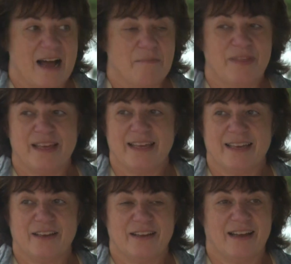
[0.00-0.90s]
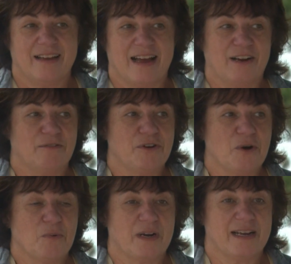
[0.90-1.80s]
I'm thinking, I
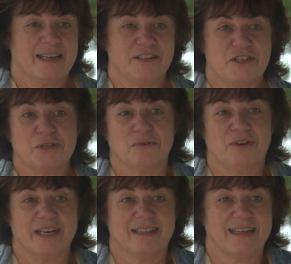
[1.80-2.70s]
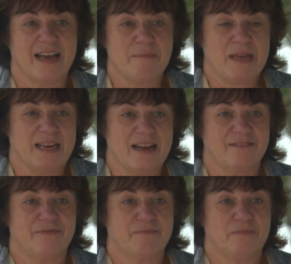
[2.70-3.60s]
don't know what I can do, really. I mean,
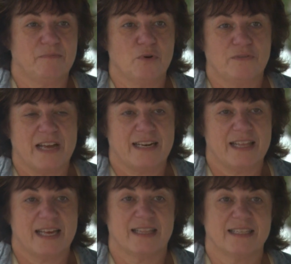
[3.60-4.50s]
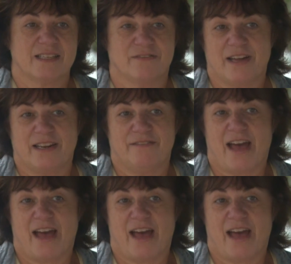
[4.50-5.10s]
I've moved anything that's of any